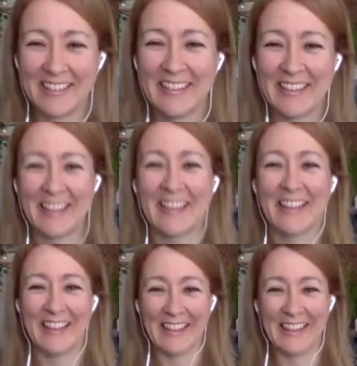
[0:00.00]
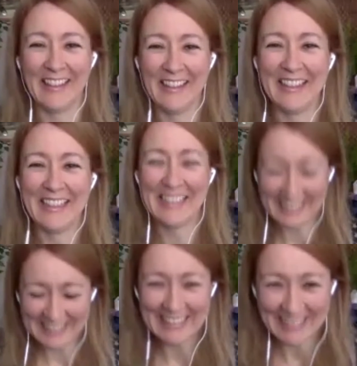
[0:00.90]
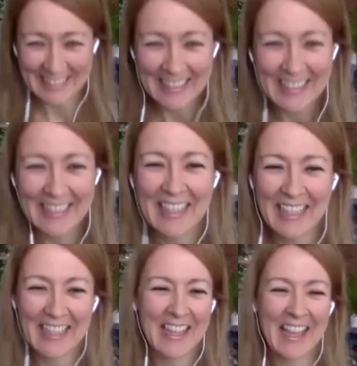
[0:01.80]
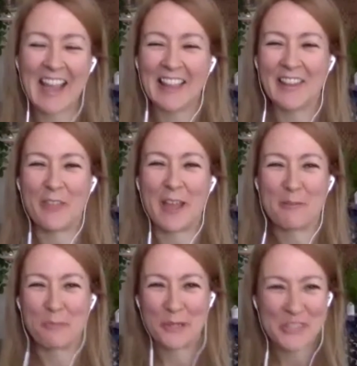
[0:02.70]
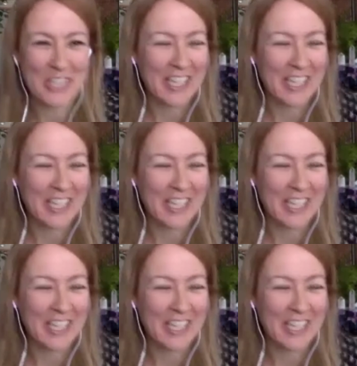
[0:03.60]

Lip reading: that. I love that approach.